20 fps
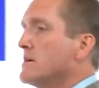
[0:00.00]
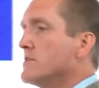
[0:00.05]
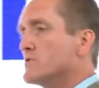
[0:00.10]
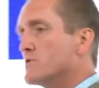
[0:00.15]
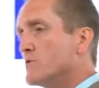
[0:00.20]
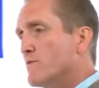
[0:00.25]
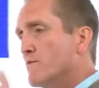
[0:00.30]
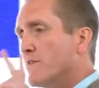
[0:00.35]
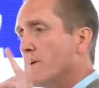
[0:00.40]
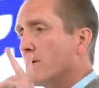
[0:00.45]

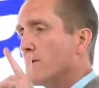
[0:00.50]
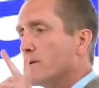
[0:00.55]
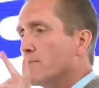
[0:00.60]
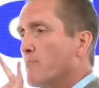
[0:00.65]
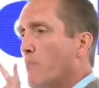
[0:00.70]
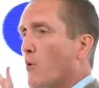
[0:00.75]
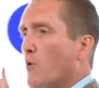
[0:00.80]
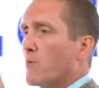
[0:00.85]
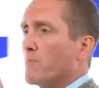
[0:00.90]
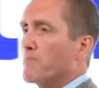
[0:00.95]
Two very
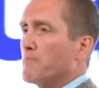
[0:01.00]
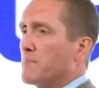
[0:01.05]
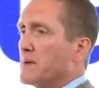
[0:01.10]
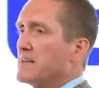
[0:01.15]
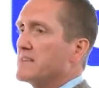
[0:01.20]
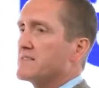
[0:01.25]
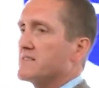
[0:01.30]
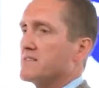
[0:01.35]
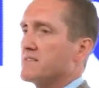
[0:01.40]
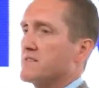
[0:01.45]
important
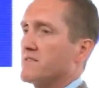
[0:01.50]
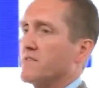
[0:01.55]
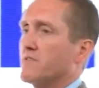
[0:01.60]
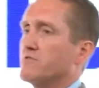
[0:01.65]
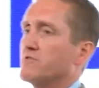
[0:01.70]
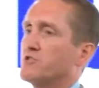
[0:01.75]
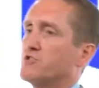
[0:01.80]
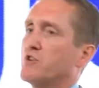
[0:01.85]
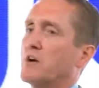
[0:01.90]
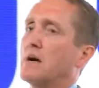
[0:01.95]
pieces of
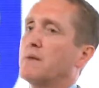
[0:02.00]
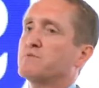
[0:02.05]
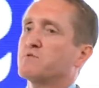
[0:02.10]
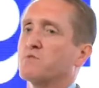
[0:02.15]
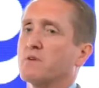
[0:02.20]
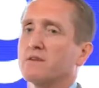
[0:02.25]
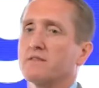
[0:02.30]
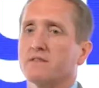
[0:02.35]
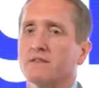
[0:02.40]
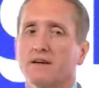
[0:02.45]
those jobs right